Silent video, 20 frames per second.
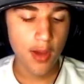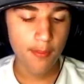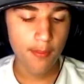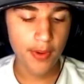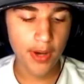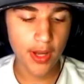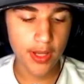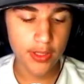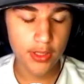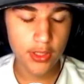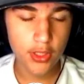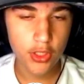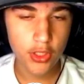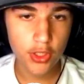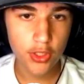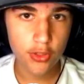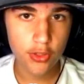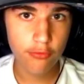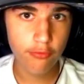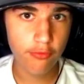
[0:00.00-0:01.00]
But
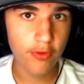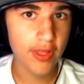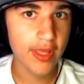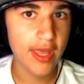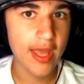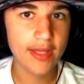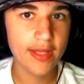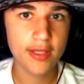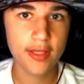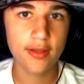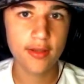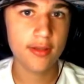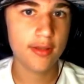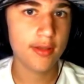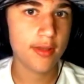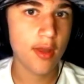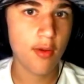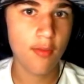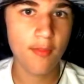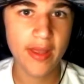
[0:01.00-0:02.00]
you really had to.
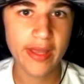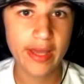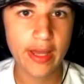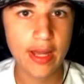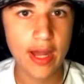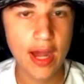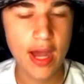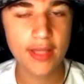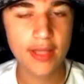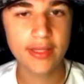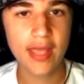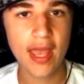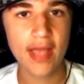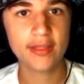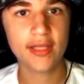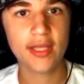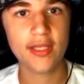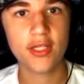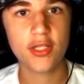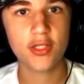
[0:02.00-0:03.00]
They were making
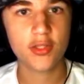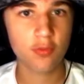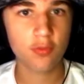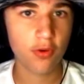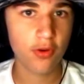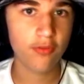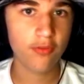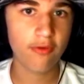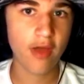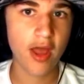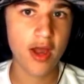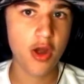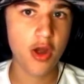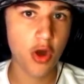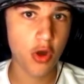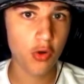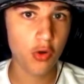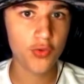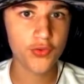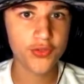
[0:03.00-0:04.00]
contact. They just weren't finding
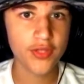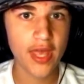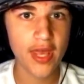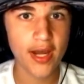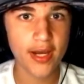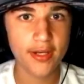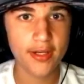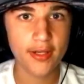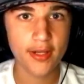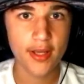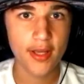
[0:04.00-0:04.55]
holes, and